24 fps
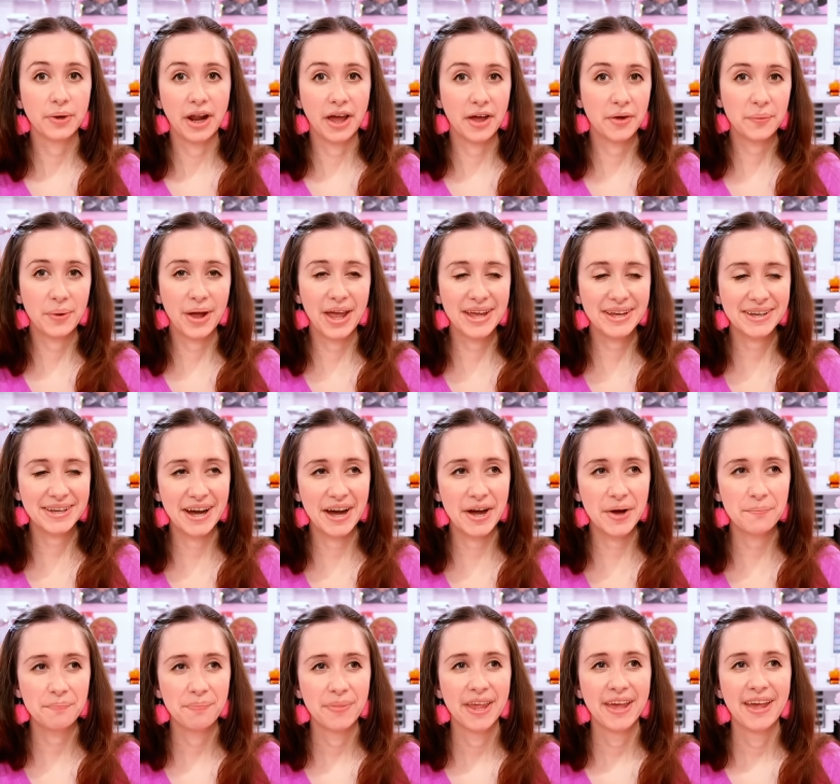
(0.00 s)
when I wake
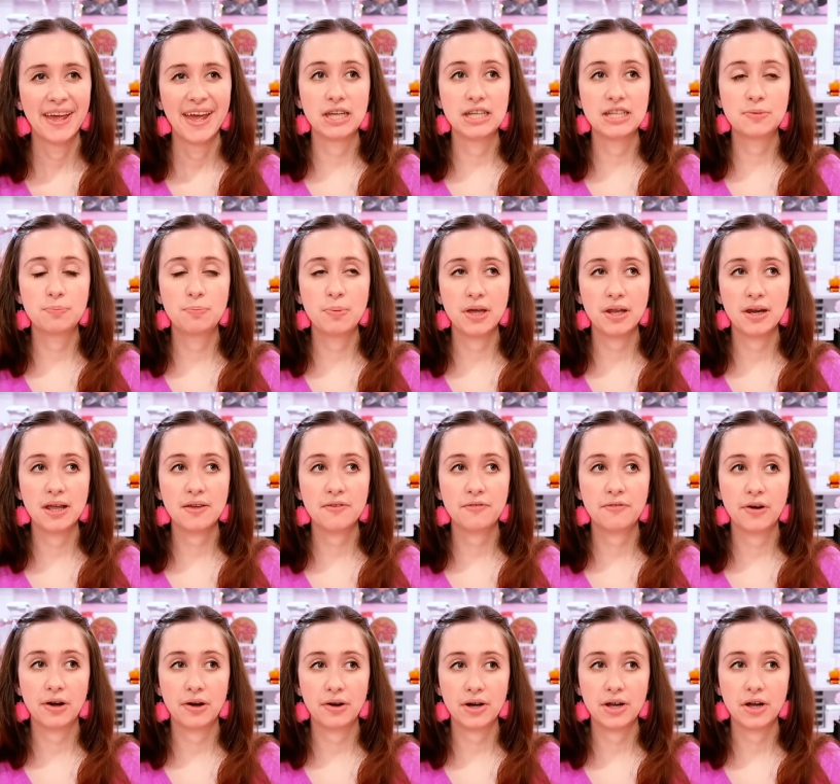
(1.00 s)
up. It's been a
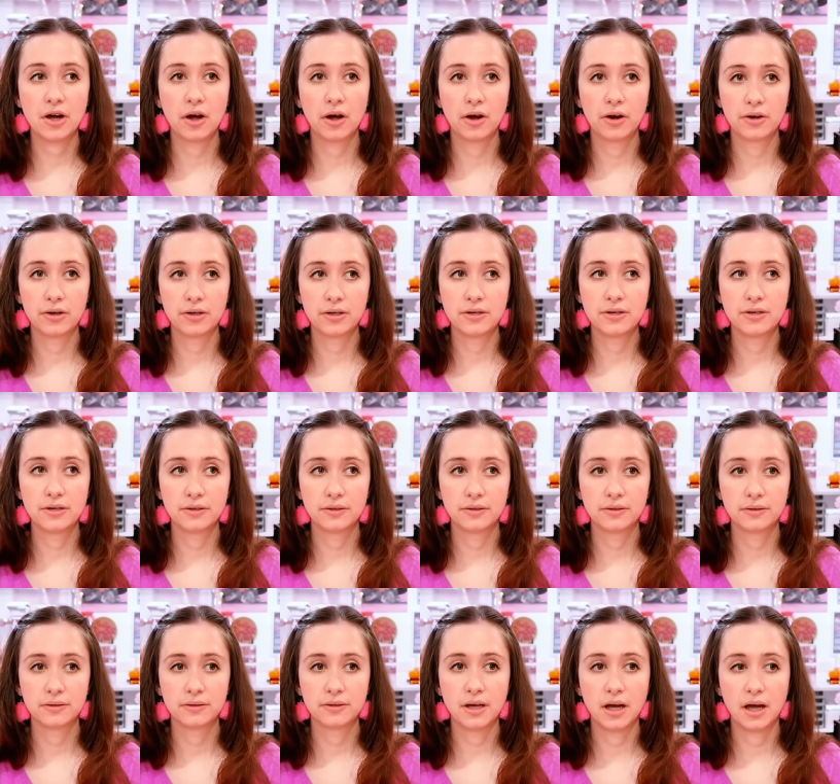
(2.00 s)
very hard
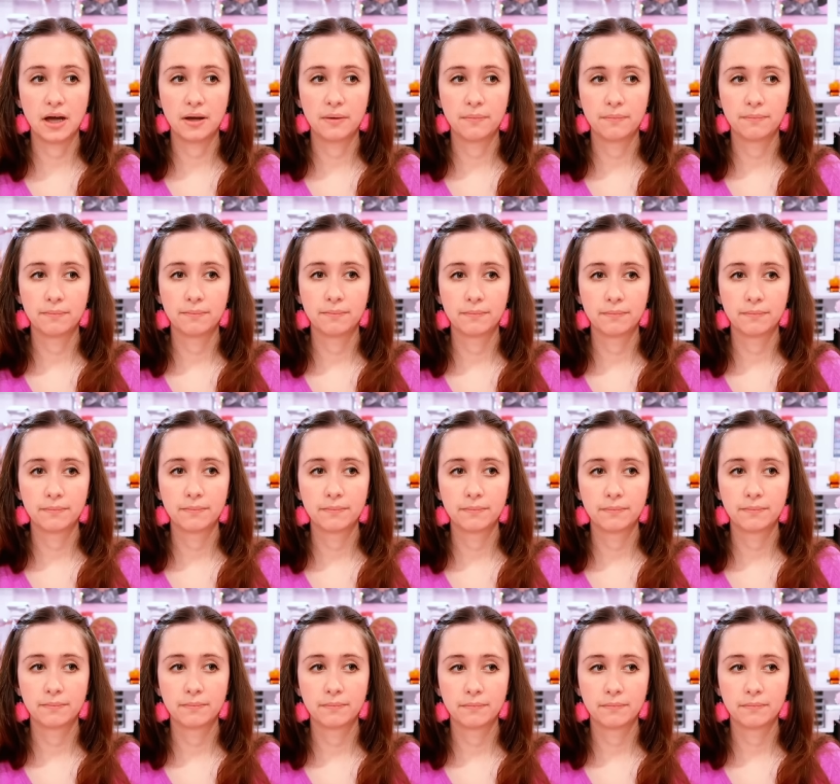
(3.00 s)
um,
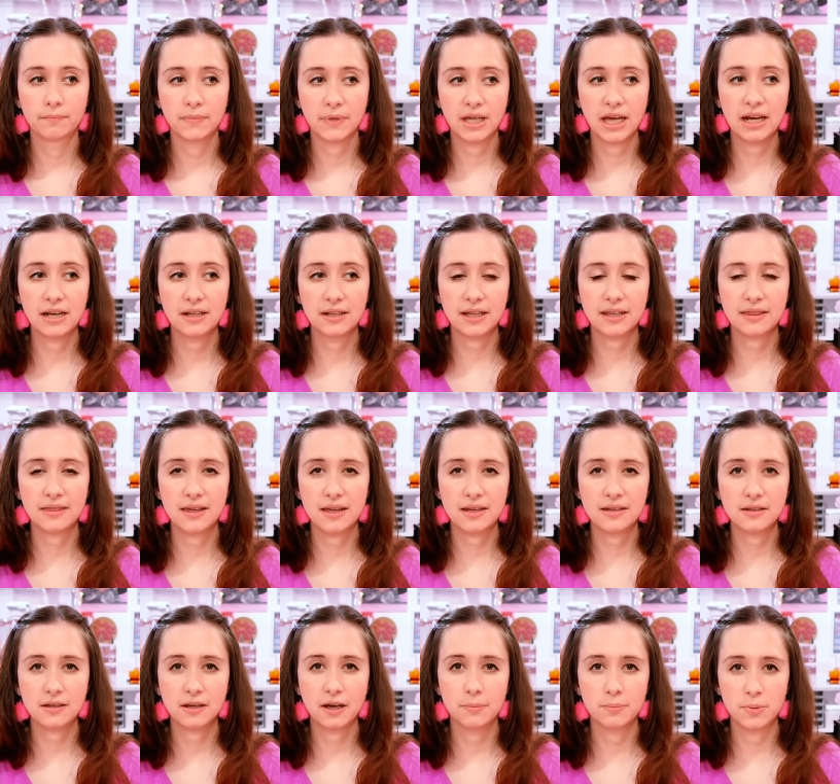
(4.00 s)
kind of like
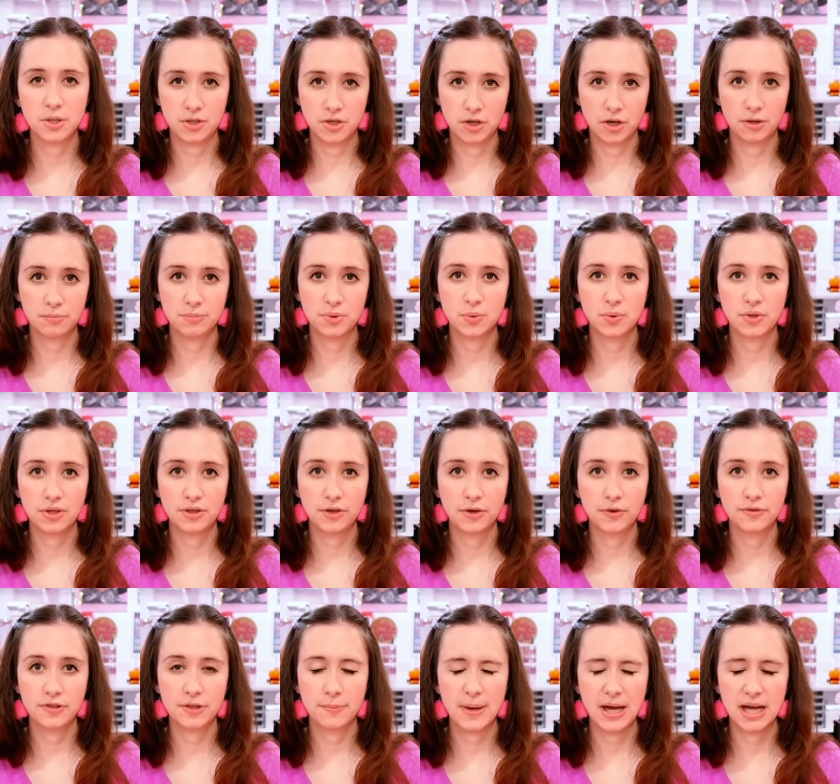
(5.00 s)
thing to come to terms with
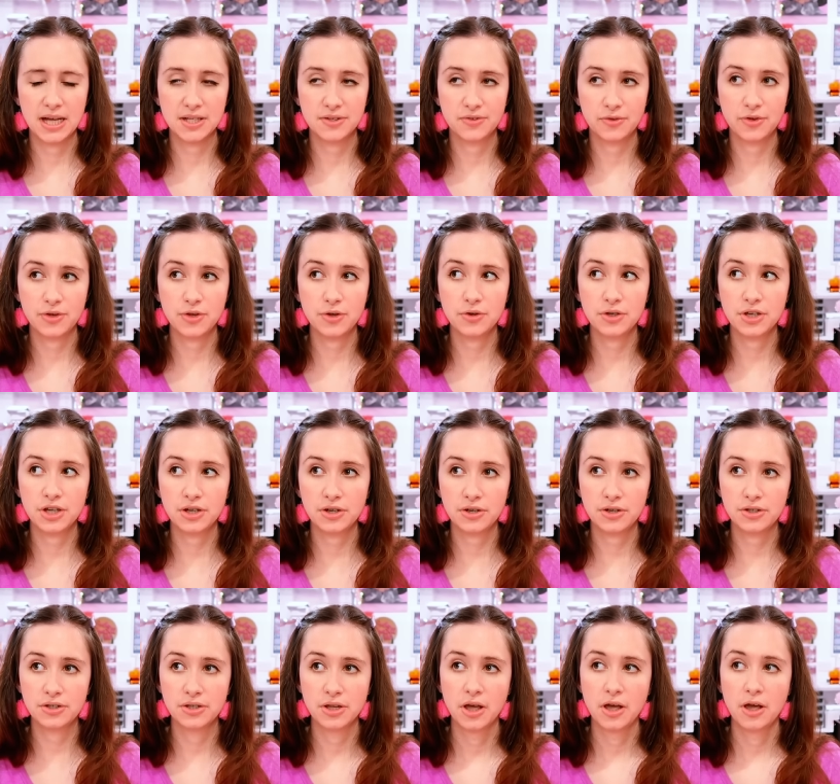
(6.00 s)
over the past few
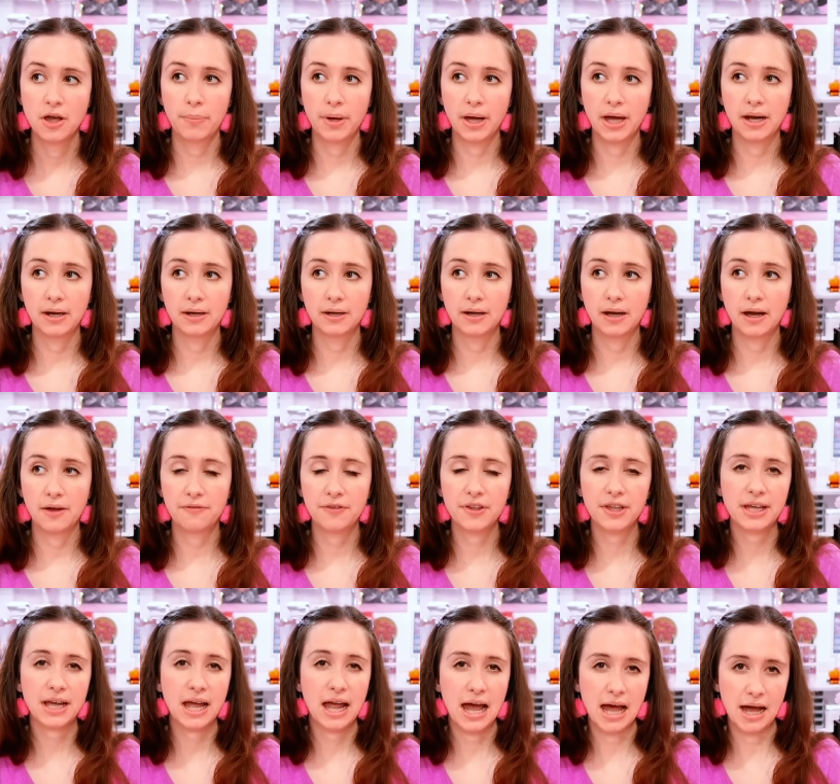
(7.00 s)
years, but I feel
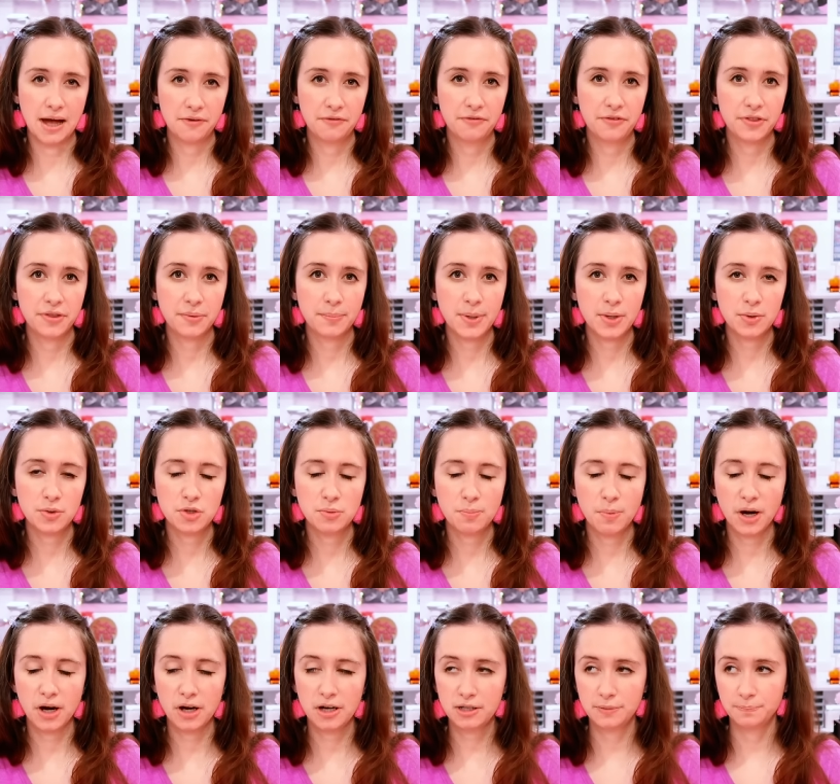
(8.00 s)
like I have for the most
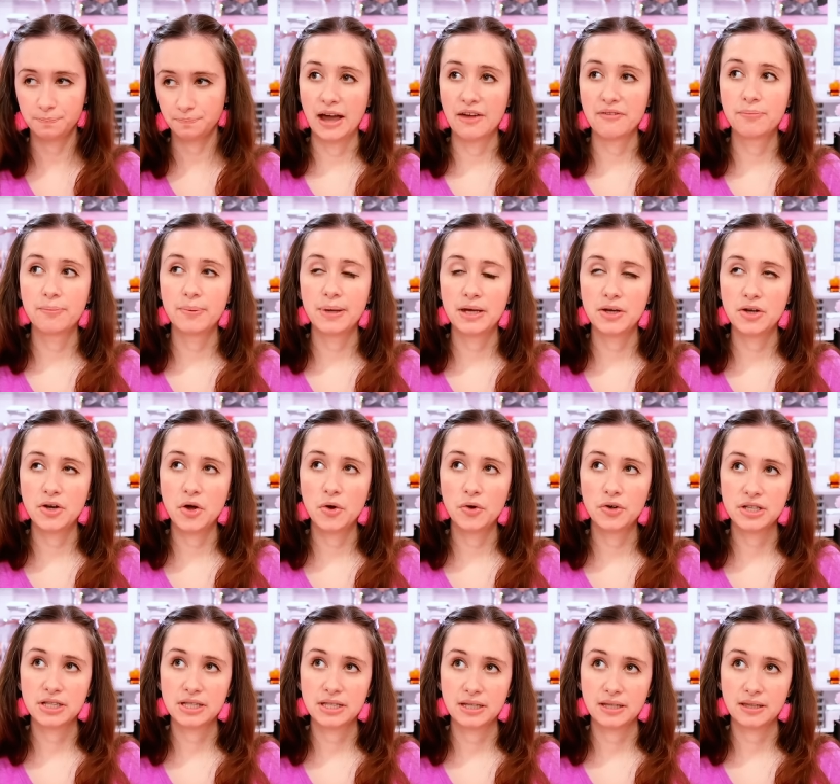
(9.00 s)
part. I've been
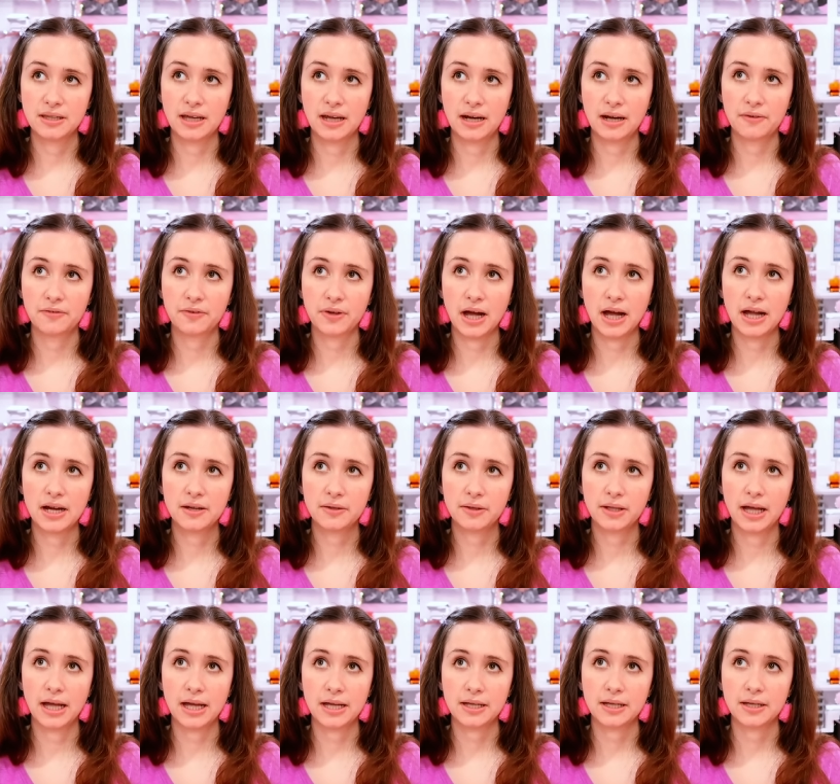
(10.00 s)
noticing that I've kind of
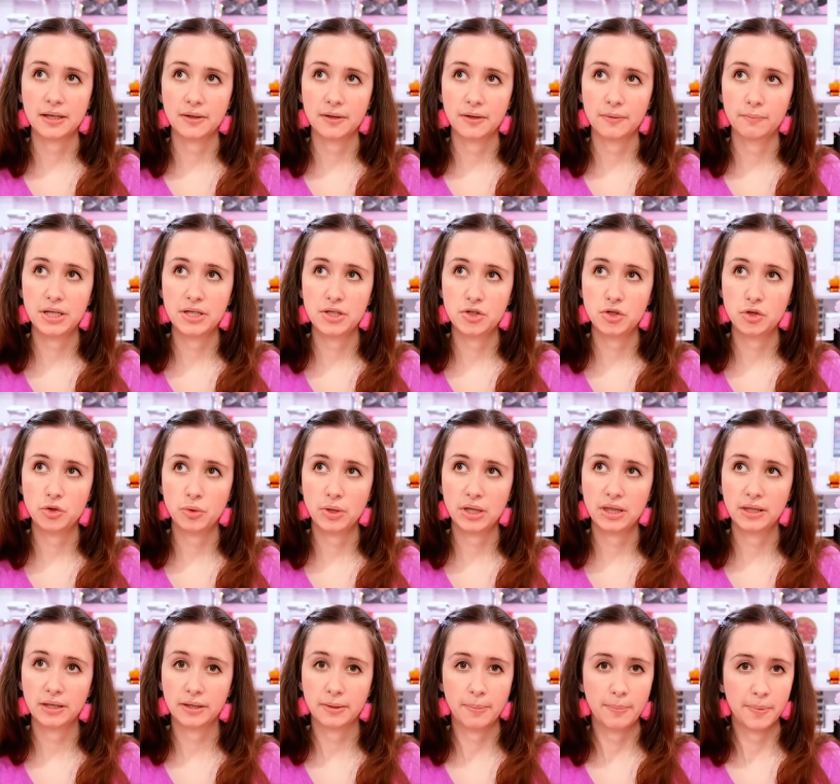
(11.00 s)
like been
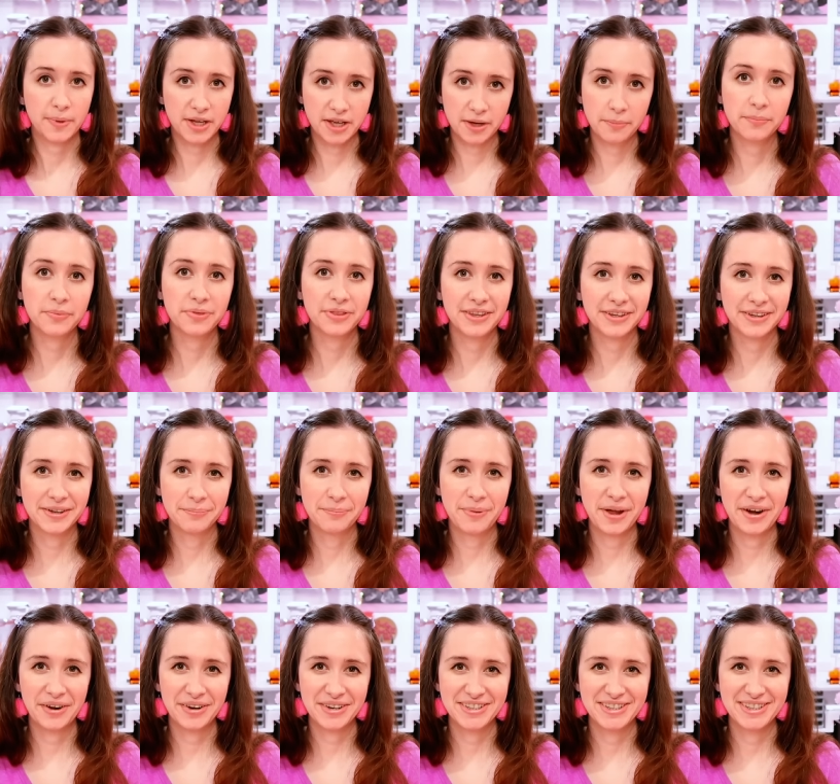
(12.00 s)
doing the, com the
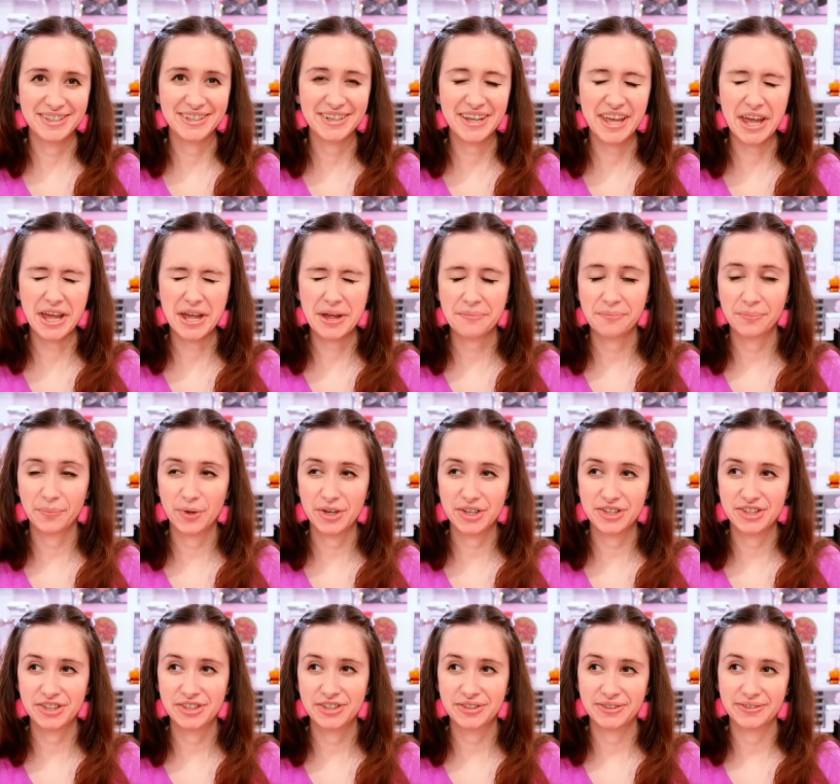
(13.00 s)
comparison game,
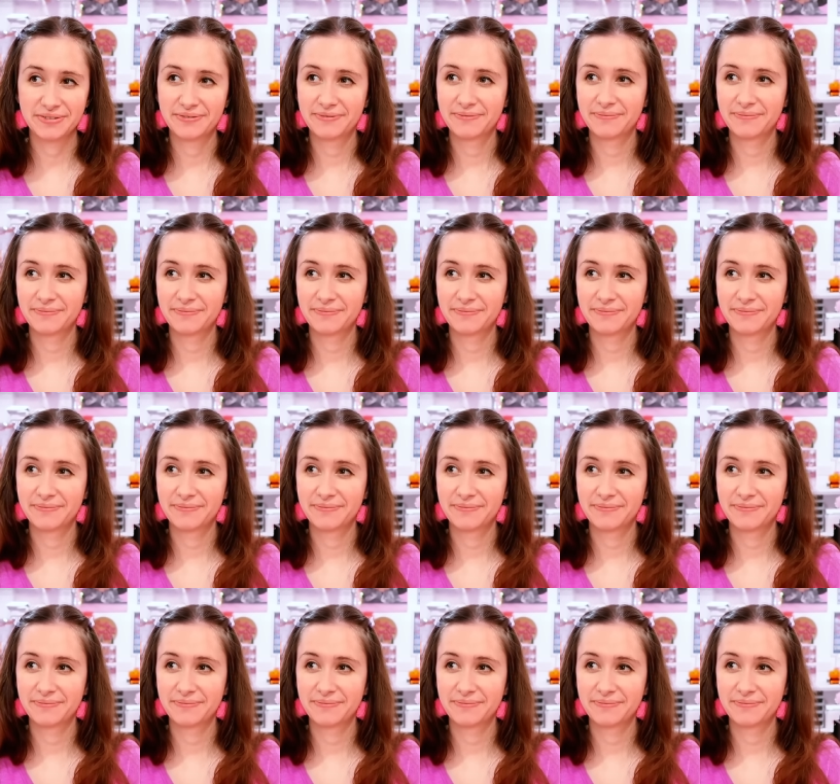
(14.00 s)
which